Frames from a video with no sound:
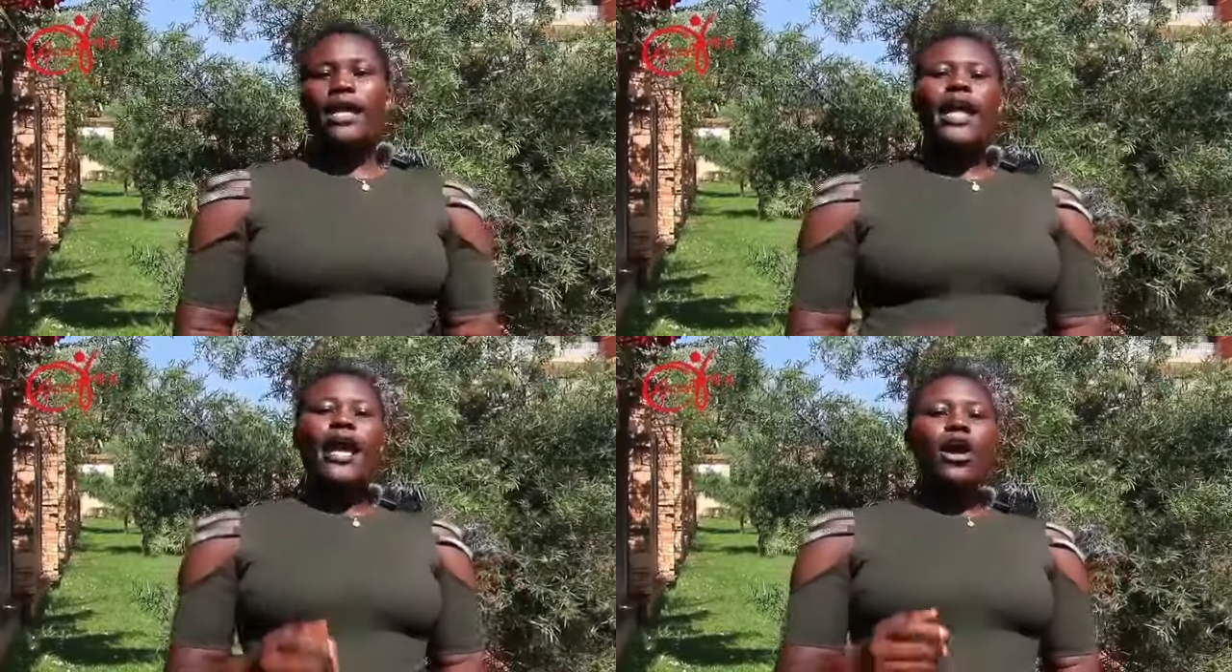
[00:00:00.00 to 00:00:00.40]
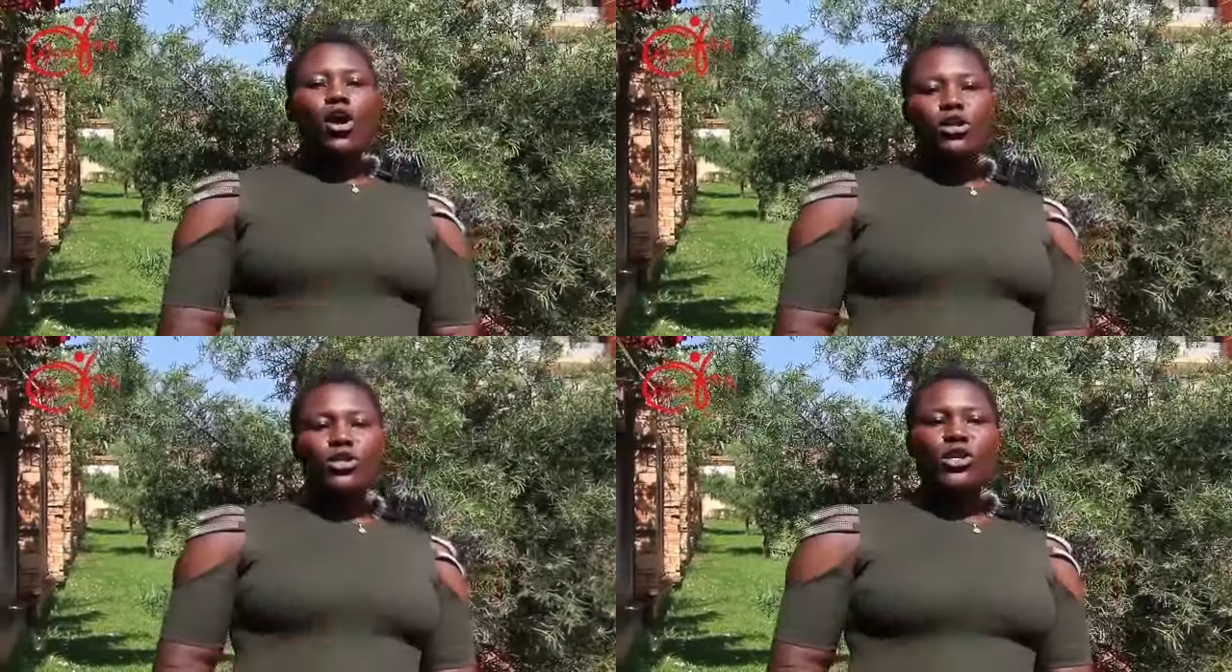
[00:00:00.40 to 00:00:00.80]
And I
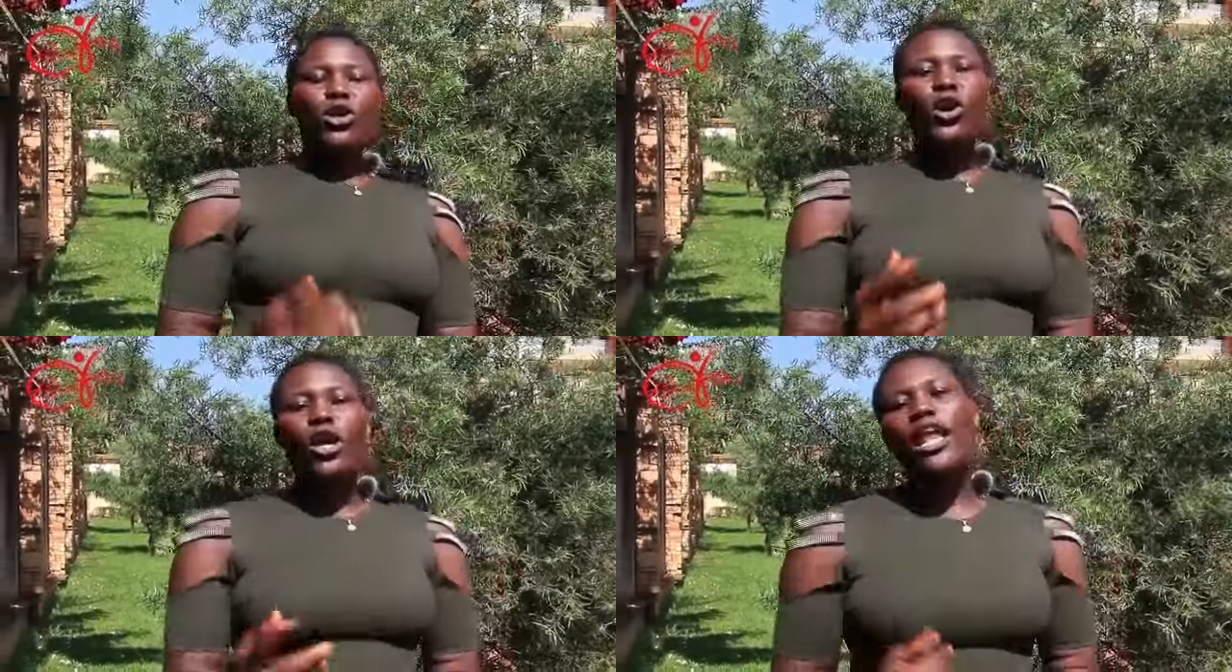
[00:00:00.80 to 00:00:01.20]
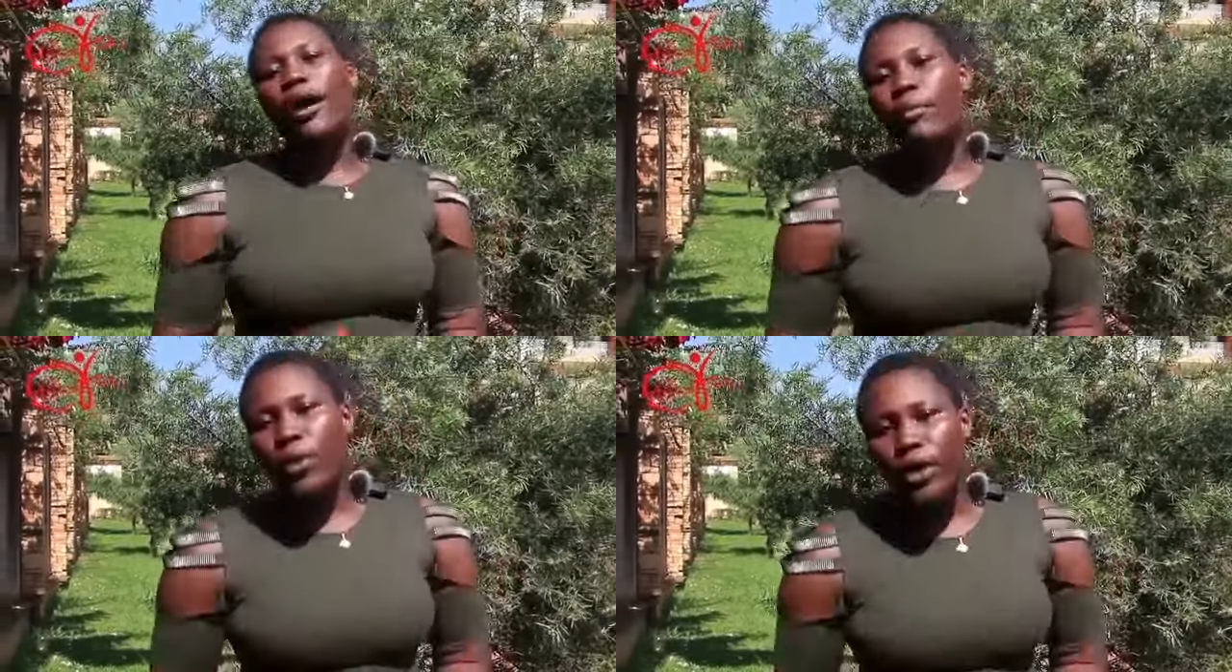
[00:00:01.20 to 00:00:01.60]
also call
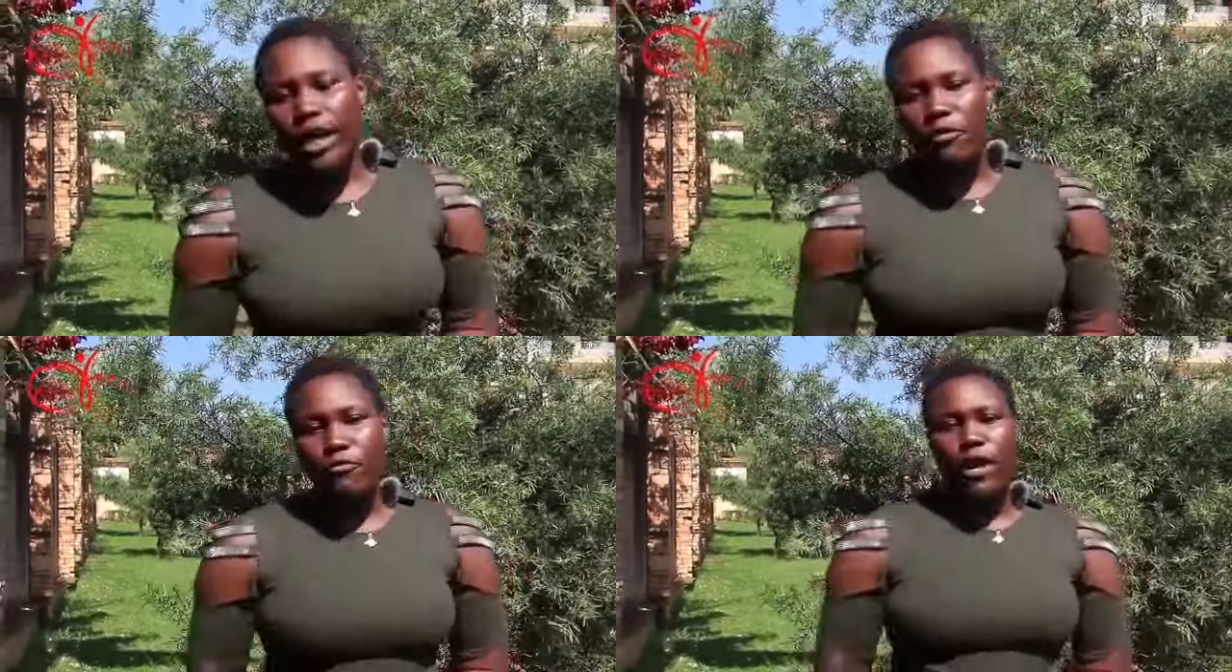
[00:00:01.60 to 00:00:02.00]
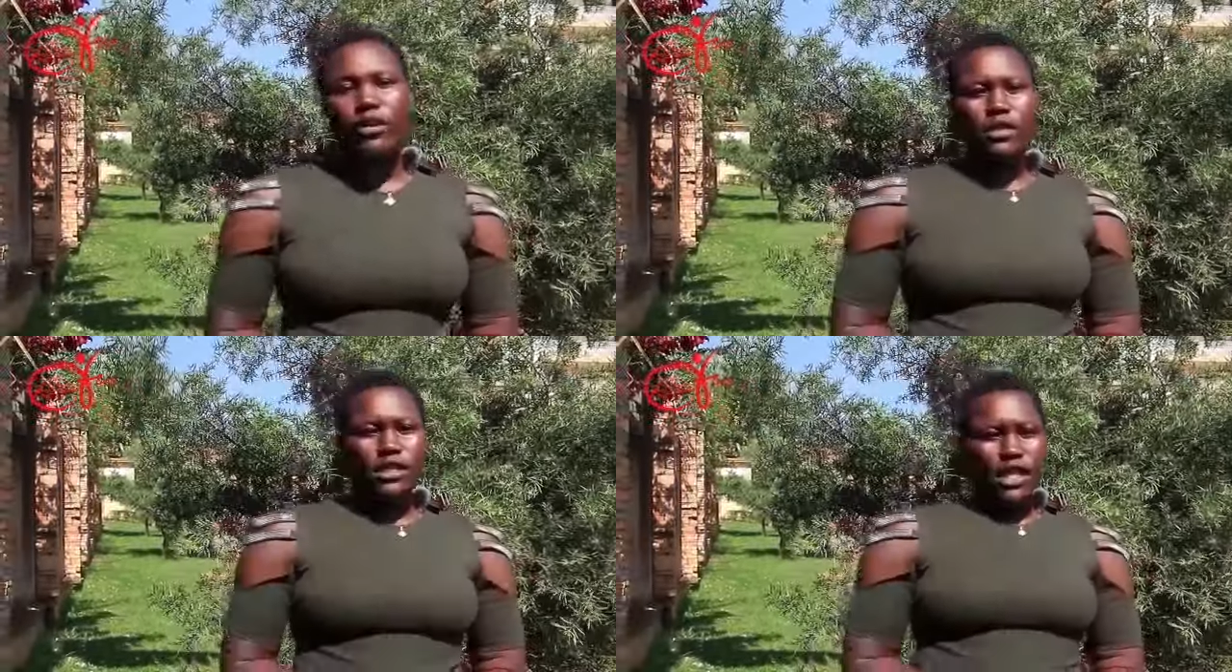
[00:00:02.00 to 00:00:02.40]
upon
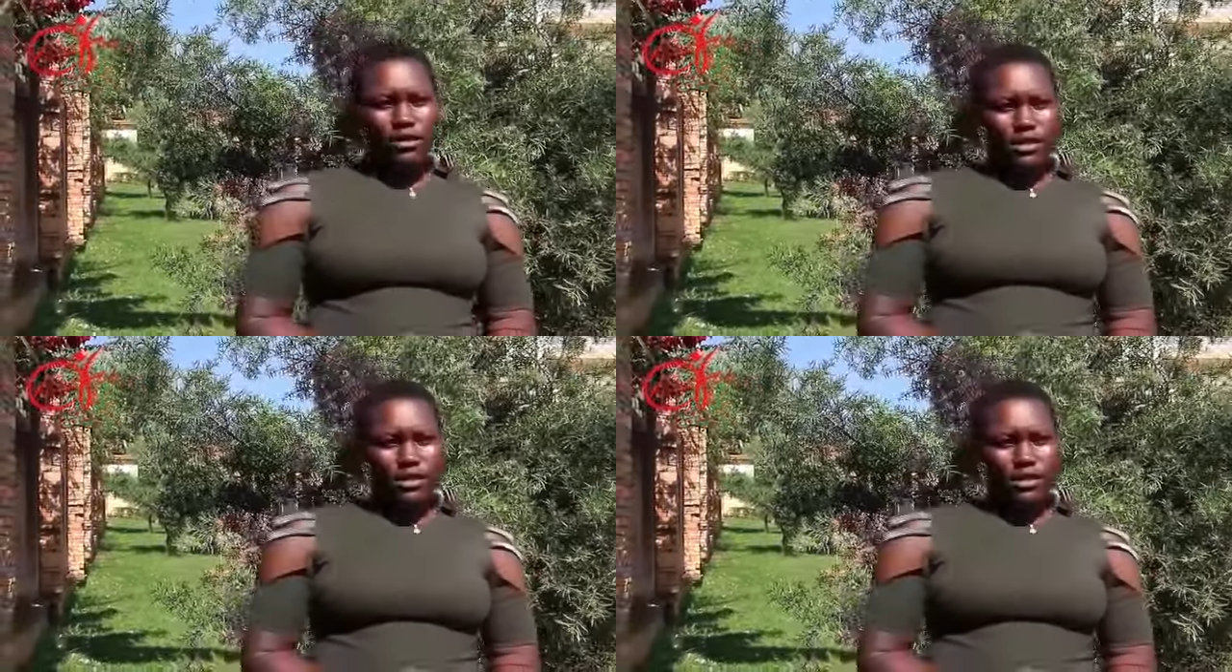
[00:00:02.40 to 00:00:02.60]
everyone who is